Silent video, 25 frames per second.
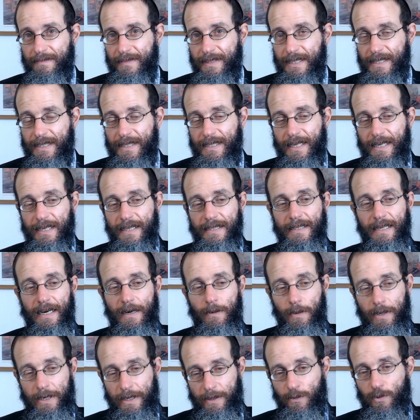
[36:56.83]
He says, I
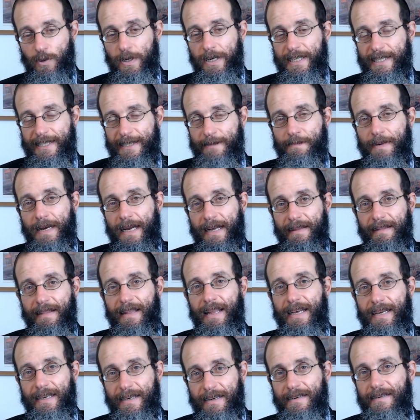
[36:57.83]
want to expand
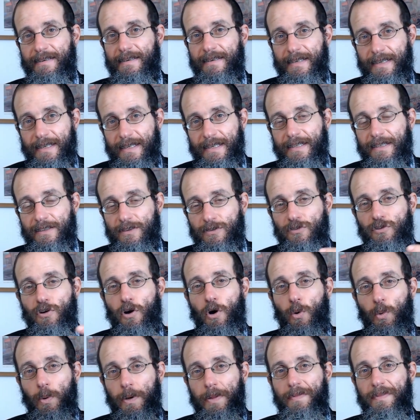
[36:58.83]
like
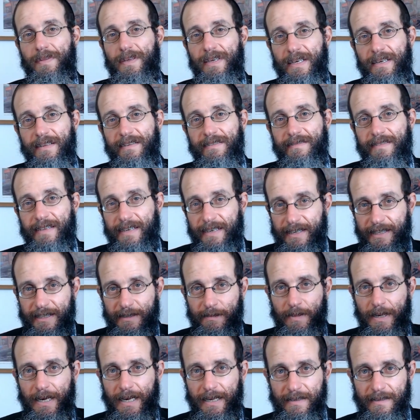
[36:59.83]
dough with yeast that
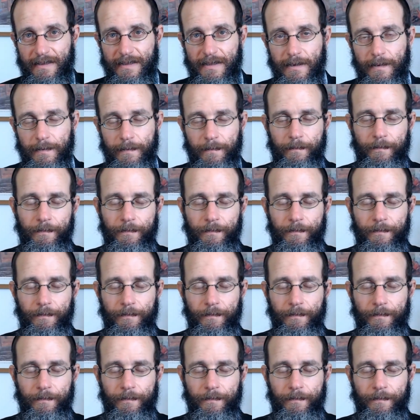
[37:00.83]
expands.